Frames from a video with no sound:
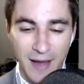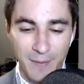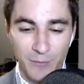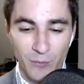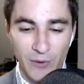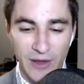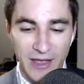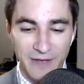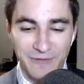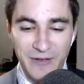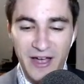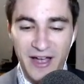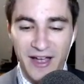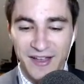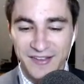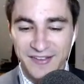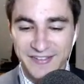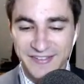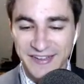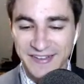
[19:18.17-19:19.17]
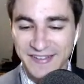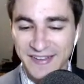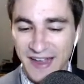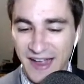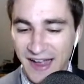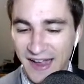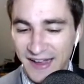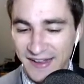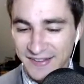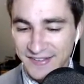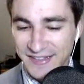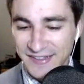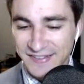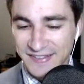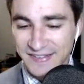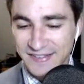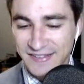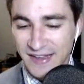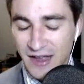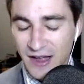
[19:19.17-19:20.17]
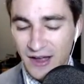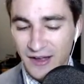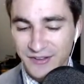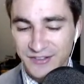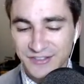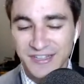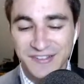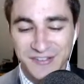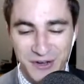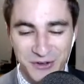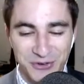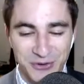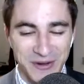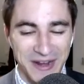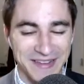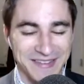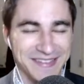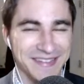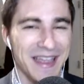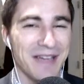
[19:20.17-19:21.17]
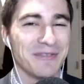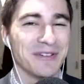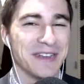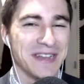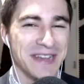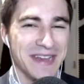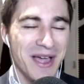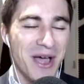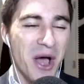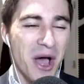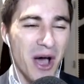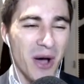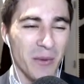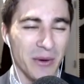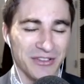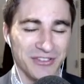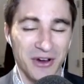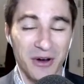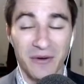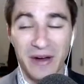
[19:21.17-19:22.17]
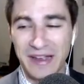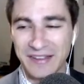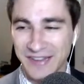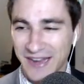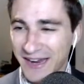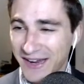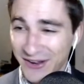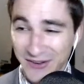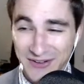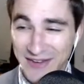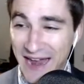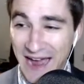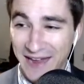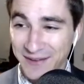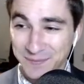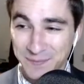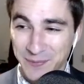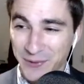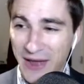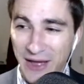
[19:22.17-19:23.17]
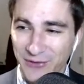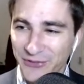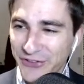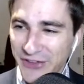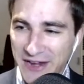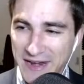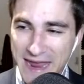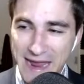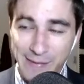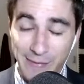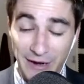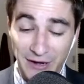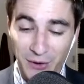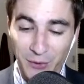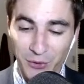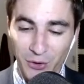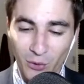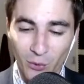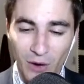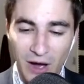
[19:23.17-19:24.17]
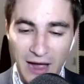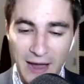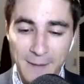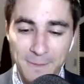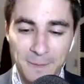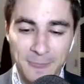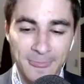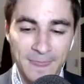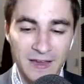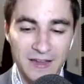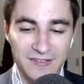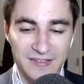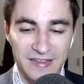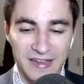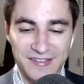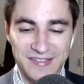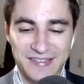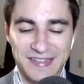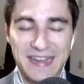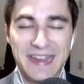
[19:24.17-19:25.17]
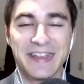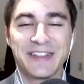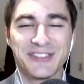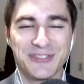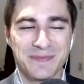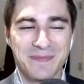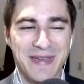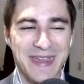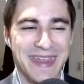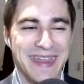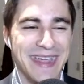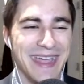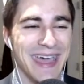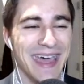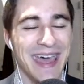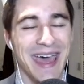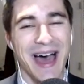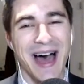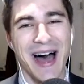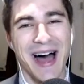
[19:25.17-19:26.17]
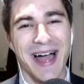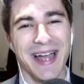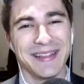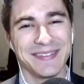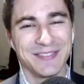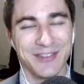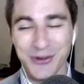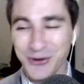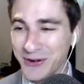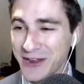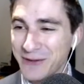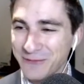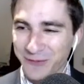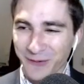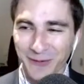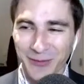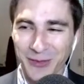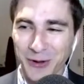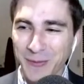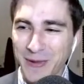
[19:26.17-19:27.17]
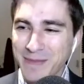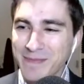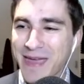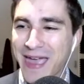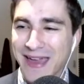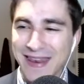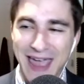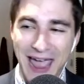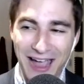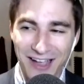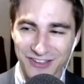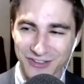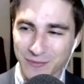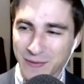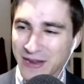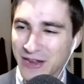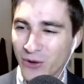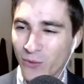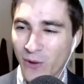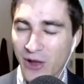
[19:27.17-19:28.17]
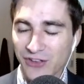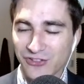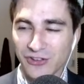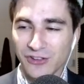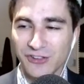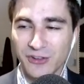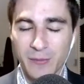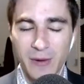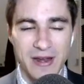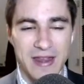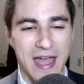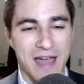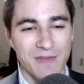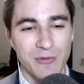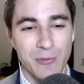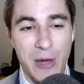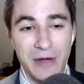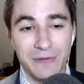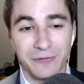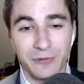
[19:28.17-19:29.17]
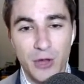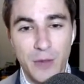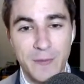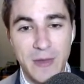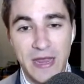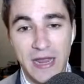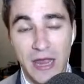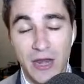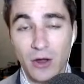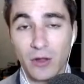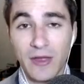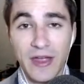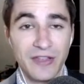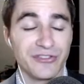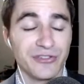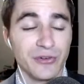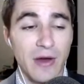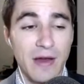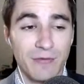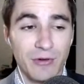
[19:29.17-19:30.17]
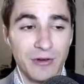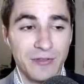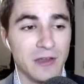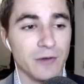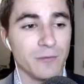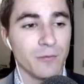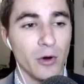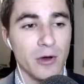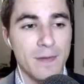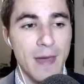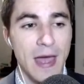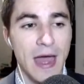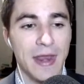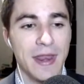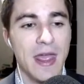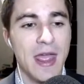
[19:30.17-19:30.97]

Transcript: We have 670 OSRS. I could not pronounce that name. I don't know why. He says, teach me. Tune in for a little bit, man. Ask me any questions you might have about flipping, and I'll answer everything for you, man.